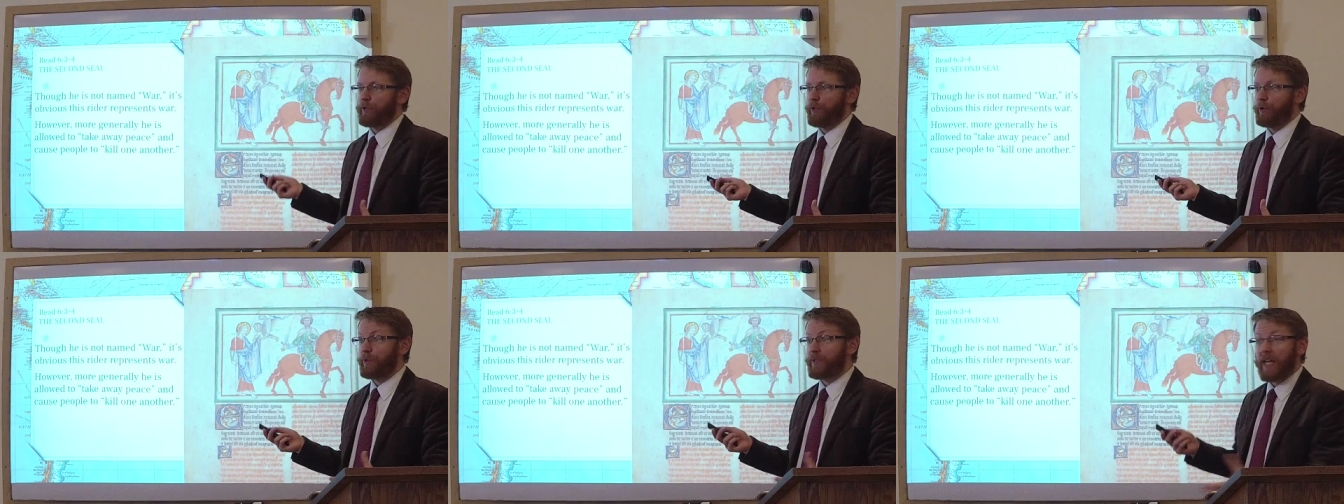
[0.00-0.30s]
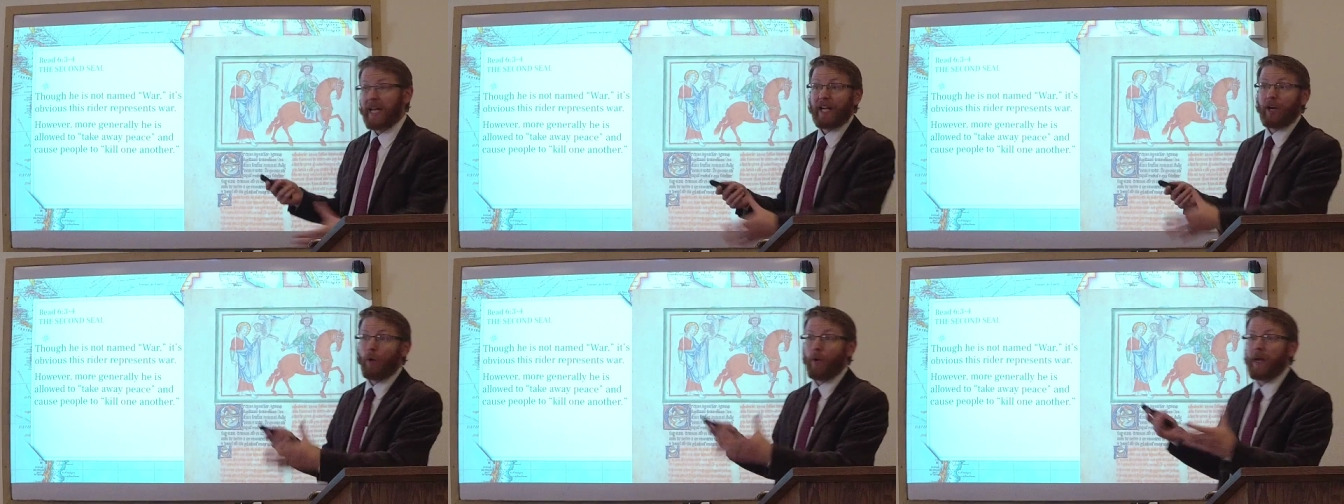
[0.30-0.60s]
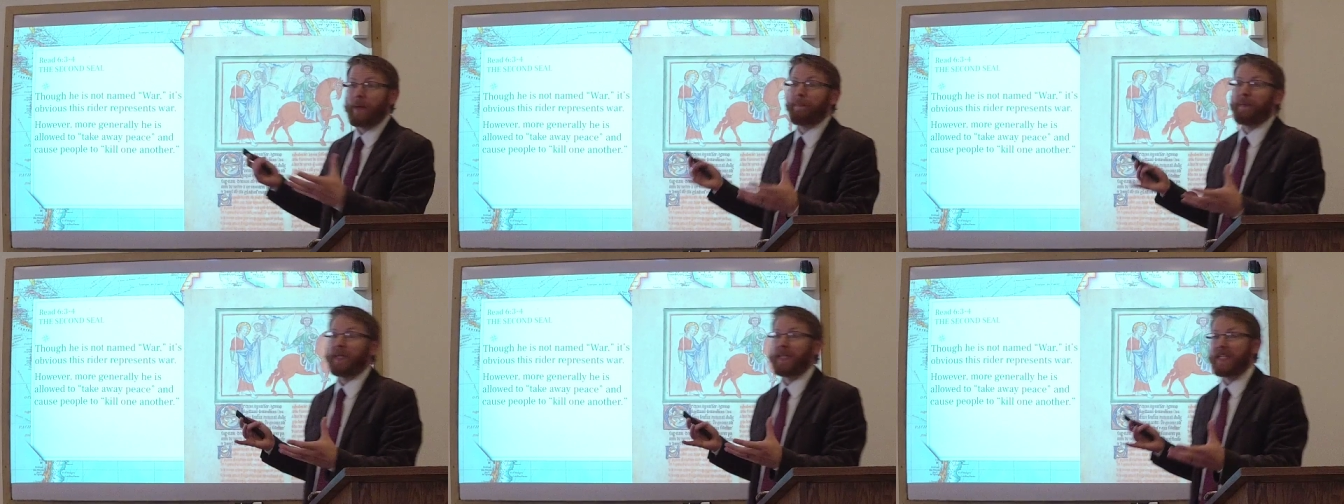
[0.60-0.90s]
to take
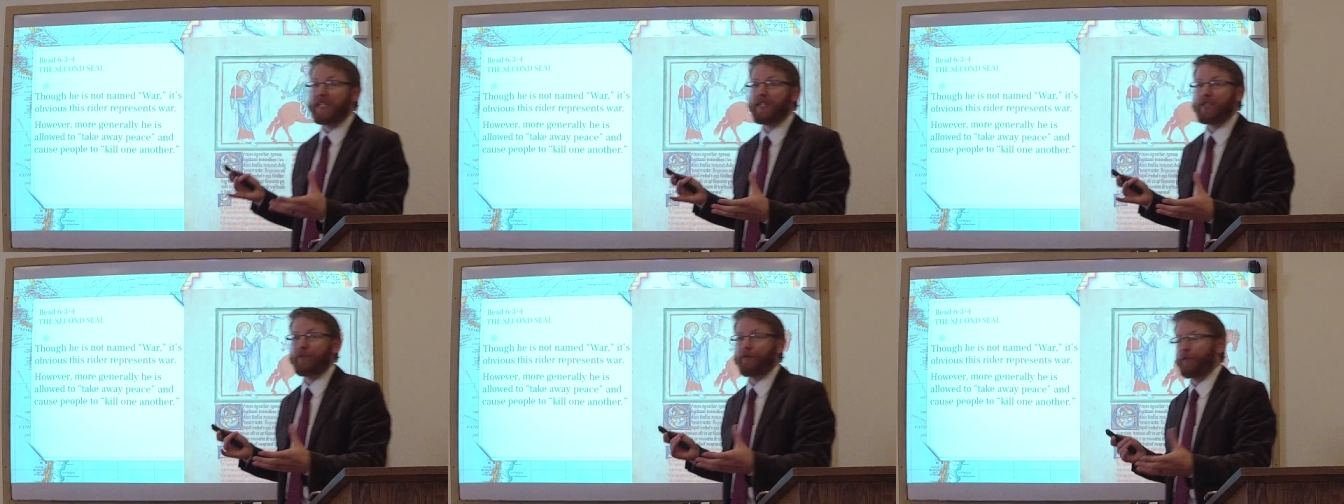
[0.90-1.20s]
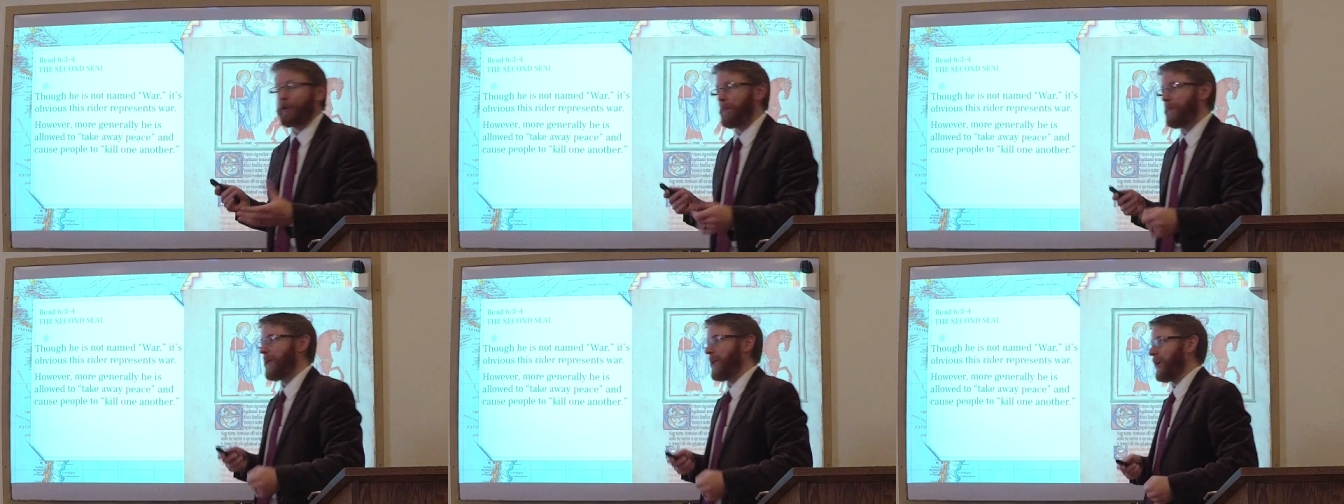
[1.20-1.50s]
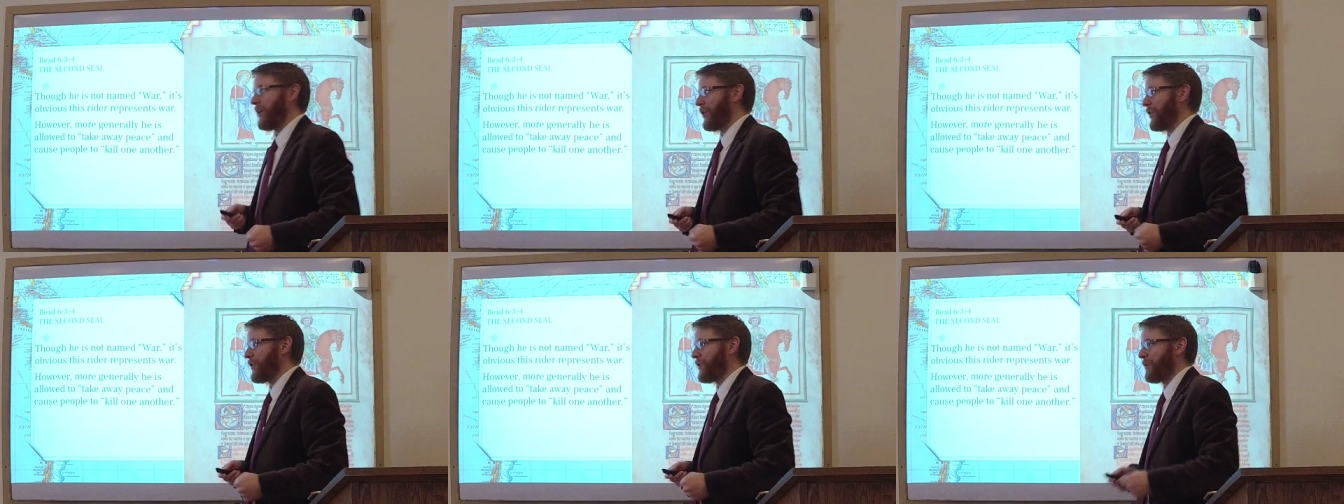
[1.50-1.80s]
away peace from
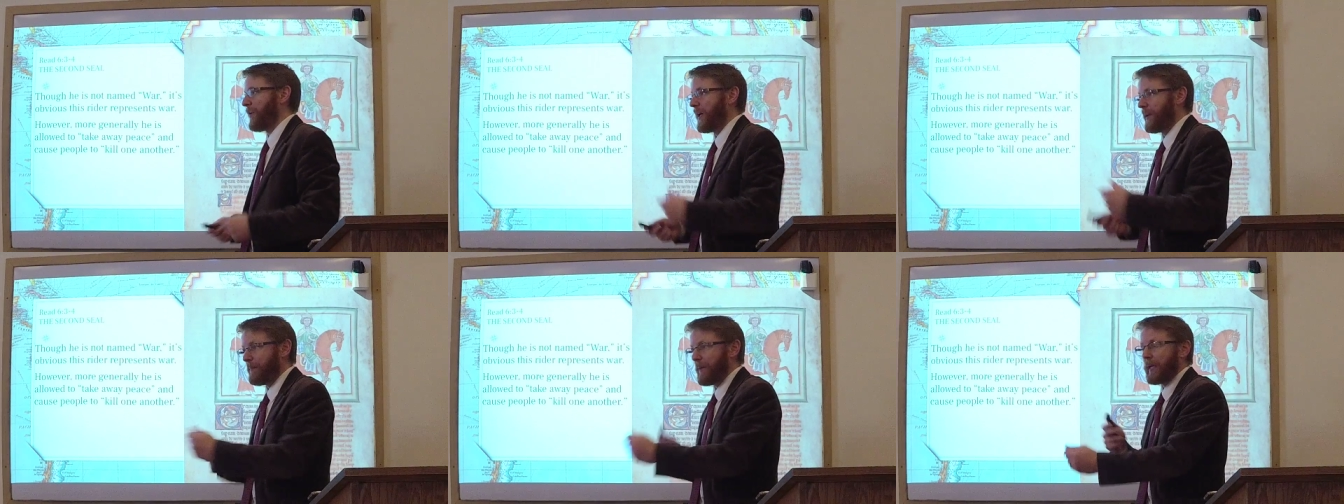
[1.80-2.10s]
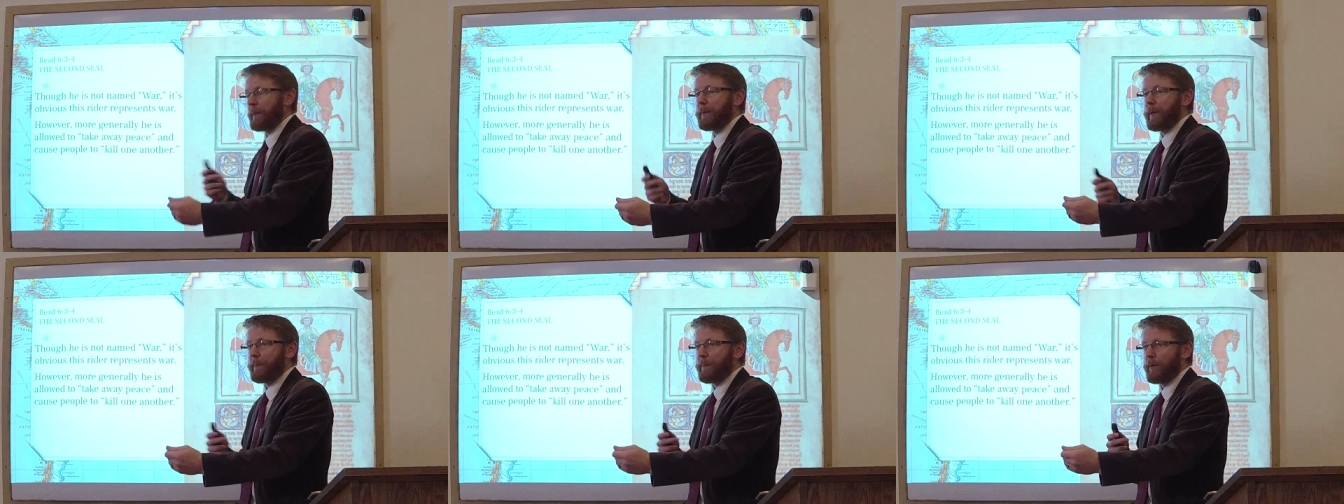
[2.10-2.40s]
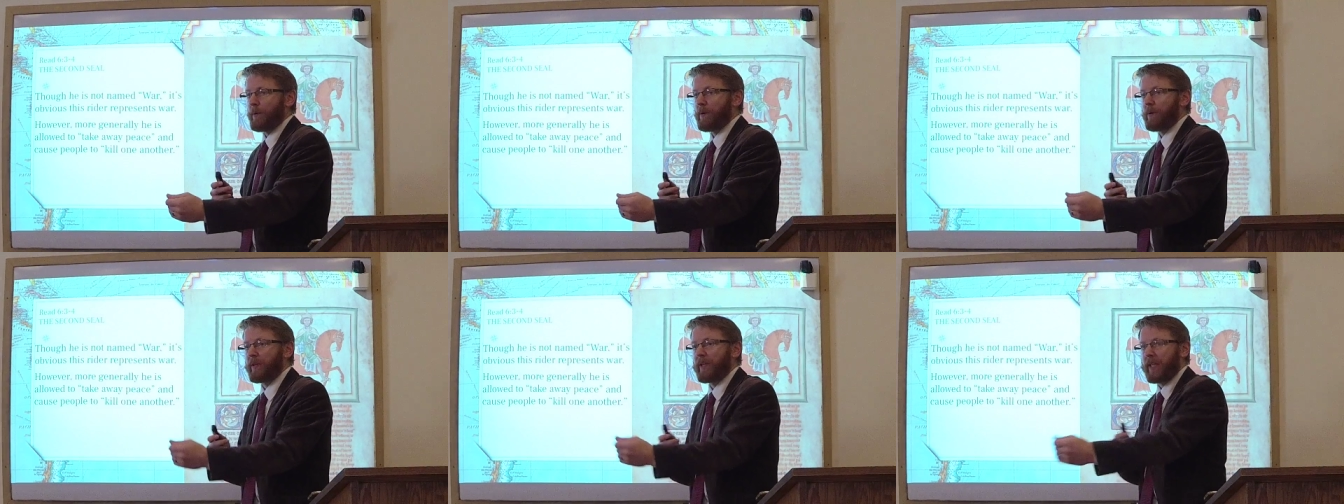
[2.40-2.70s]
the earth and make people